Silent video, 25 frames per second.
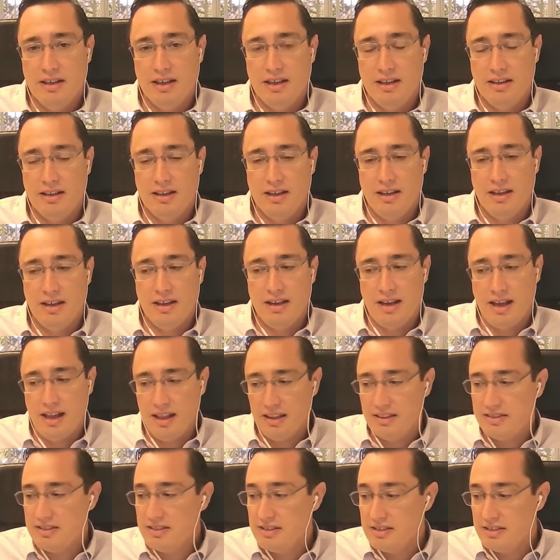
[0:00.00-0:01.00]

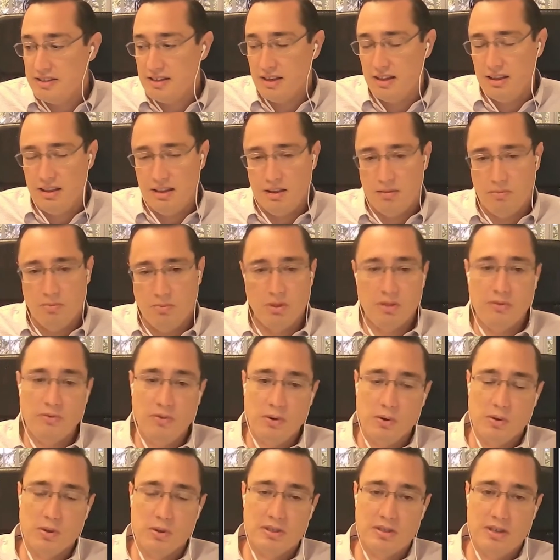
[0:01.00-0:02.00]
analysis on them with a
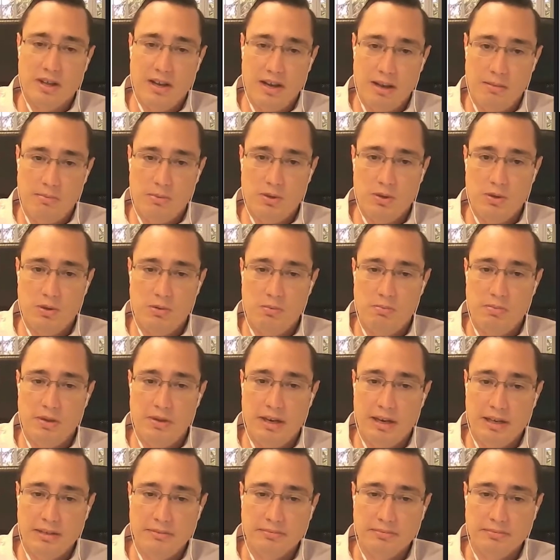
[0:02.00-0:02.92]
focus on epitope binning.